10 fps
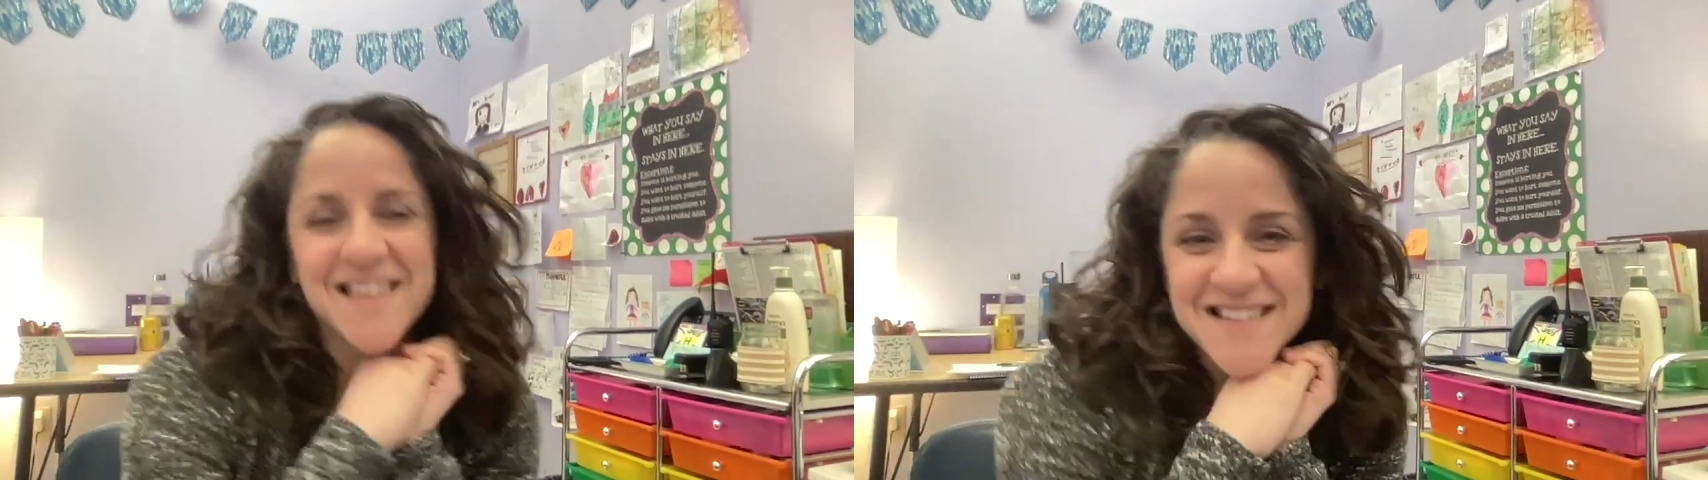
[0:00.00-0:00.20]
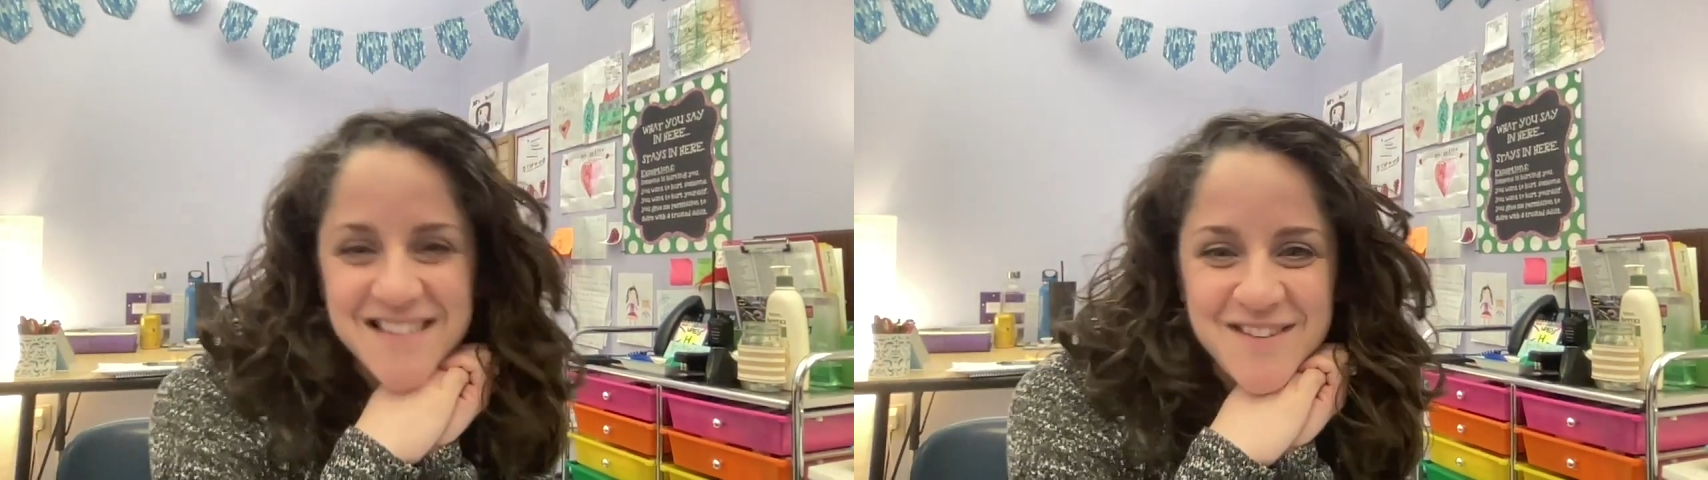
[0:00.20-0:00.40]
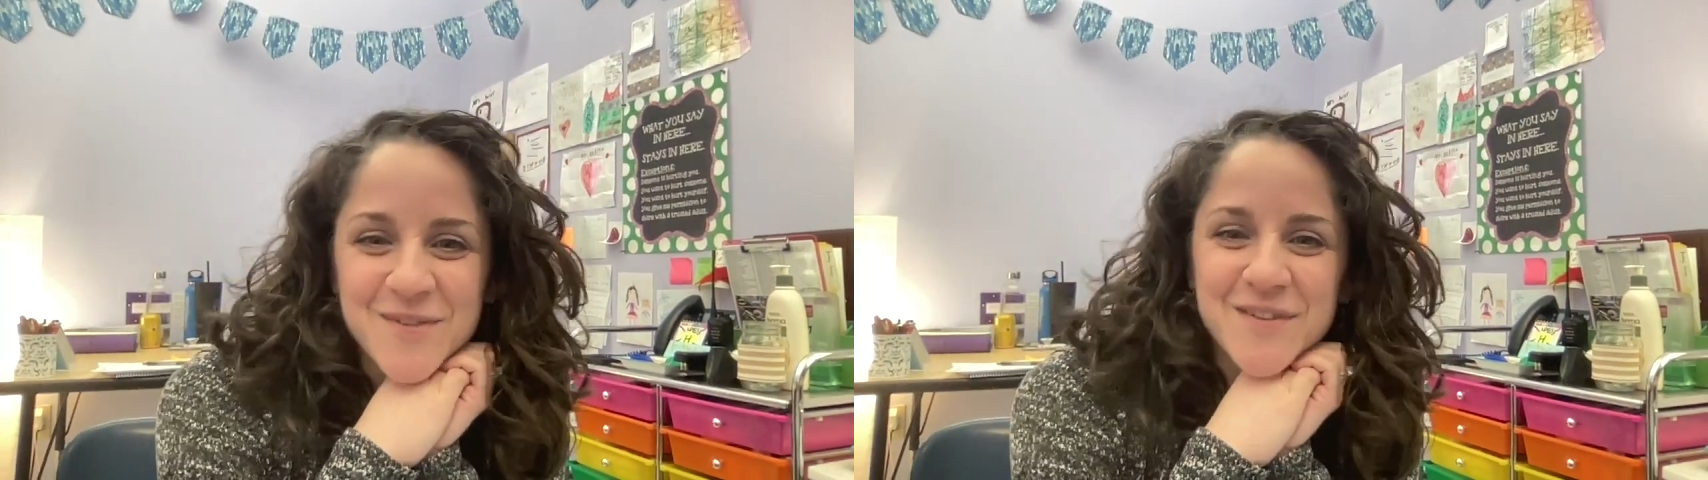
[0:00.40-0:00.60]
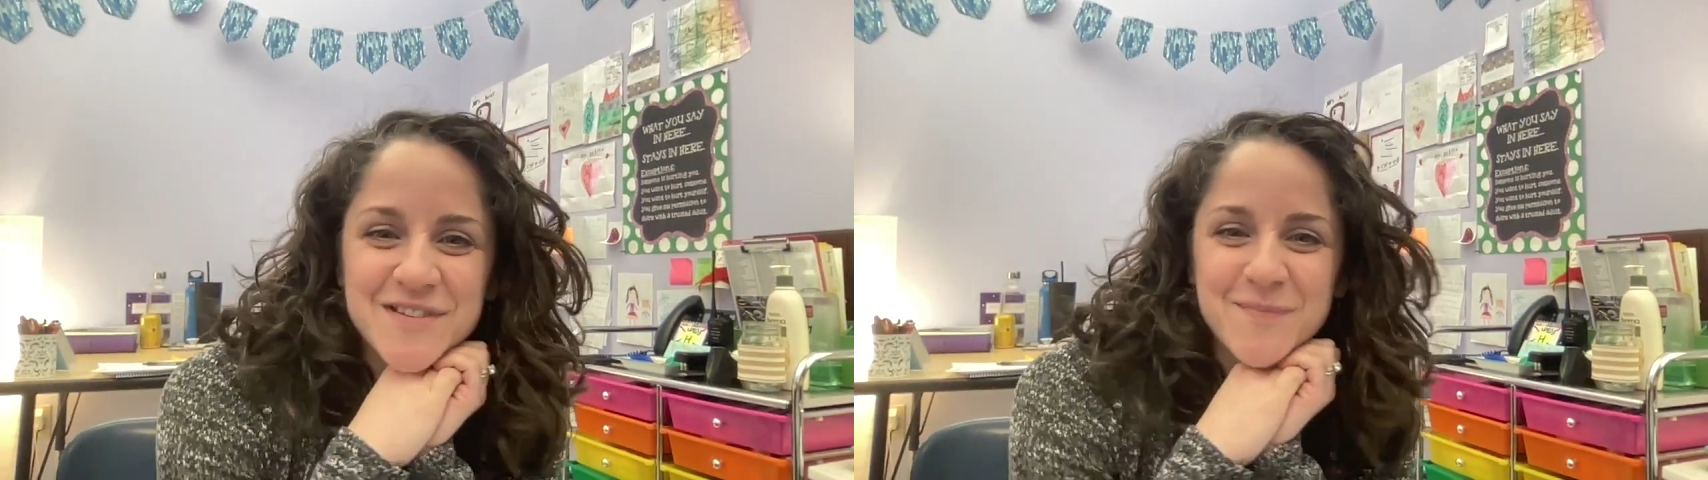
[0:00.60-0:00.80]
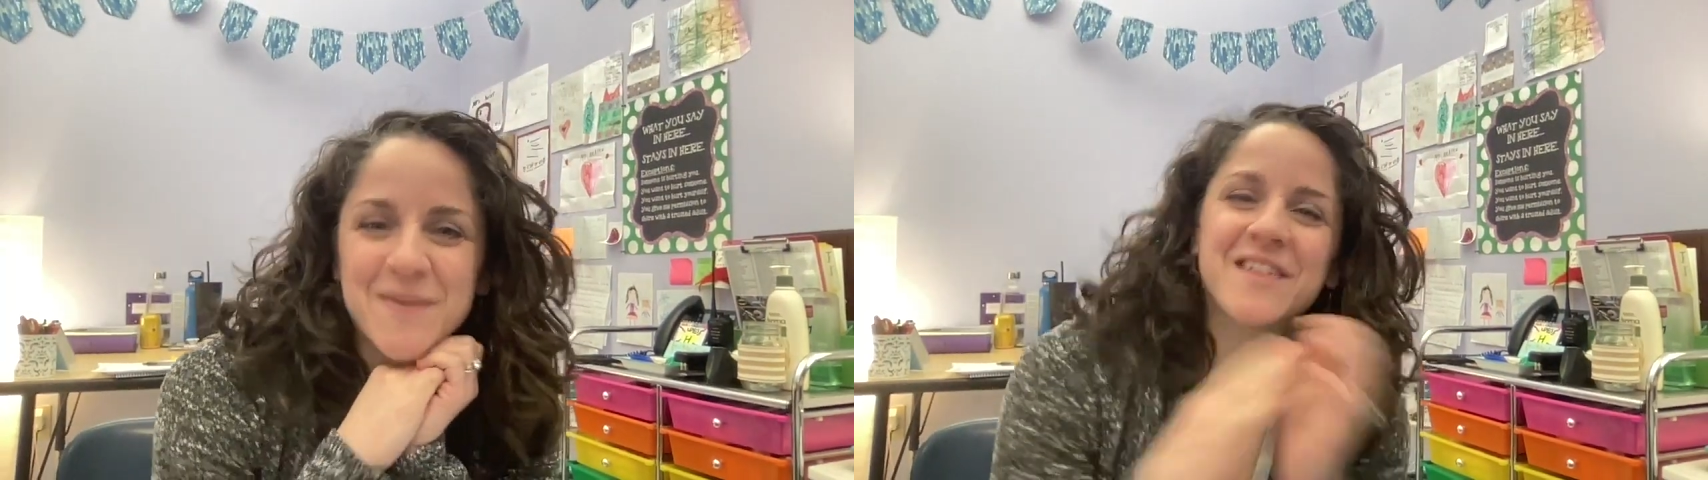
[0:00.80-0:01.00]
It is so good
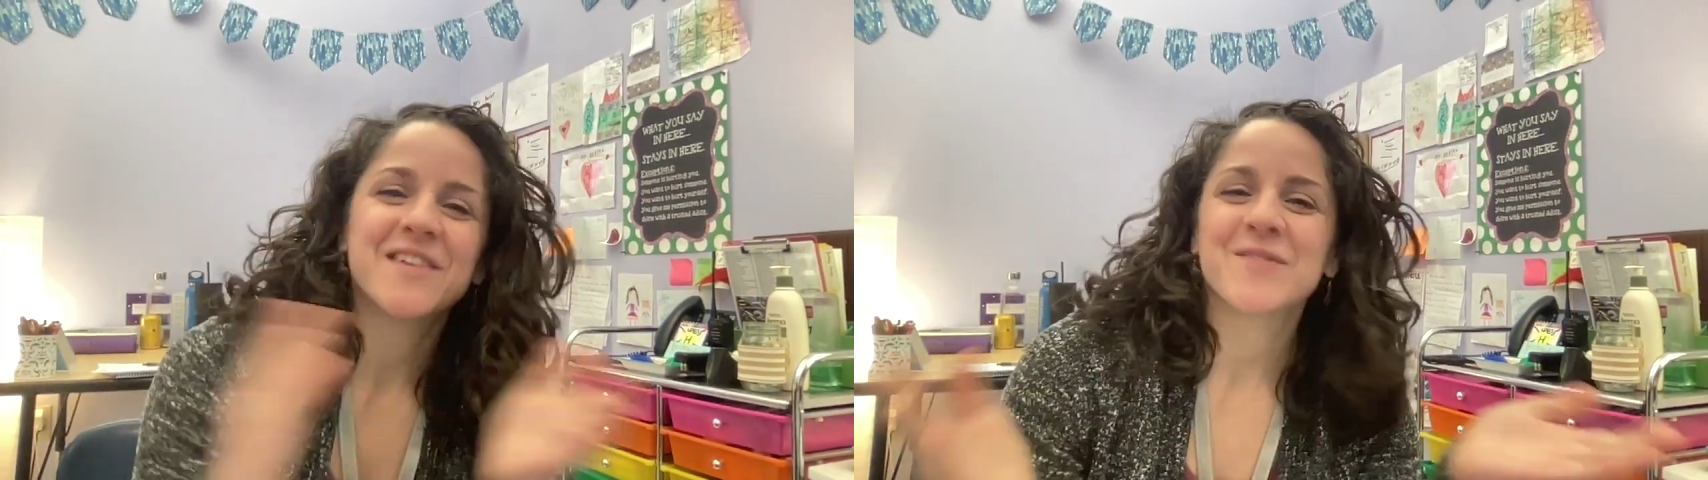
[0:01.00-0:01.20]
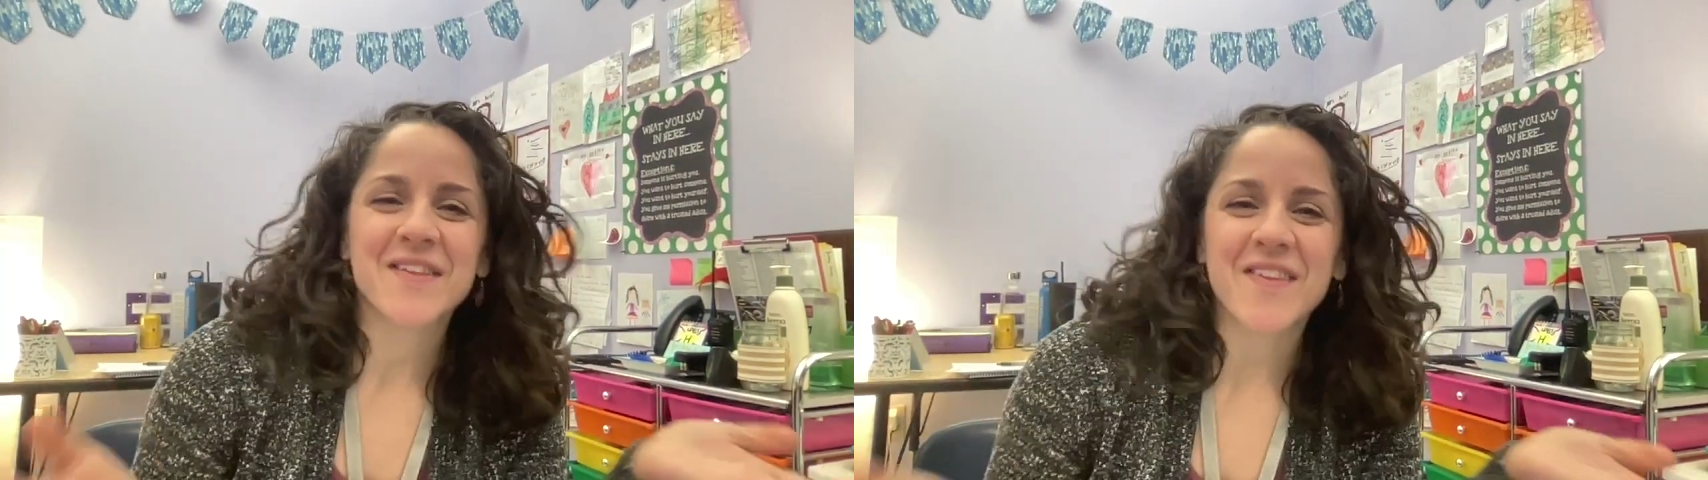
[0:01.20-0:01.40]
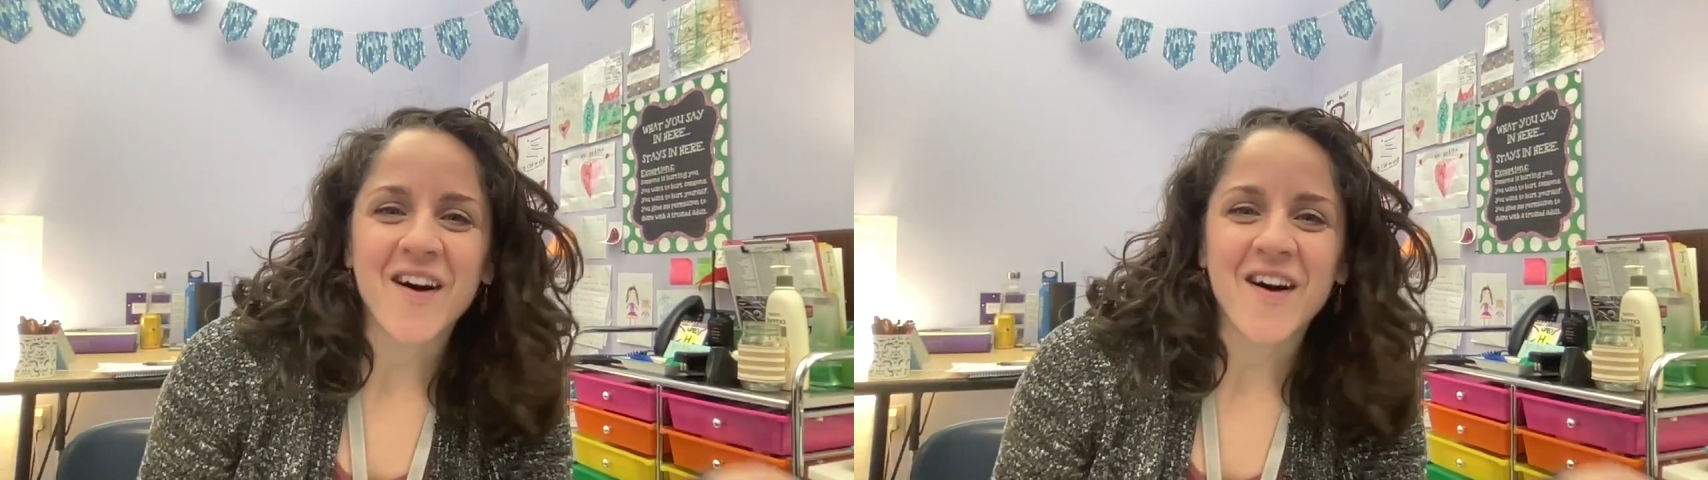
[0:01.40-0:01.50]
to be here with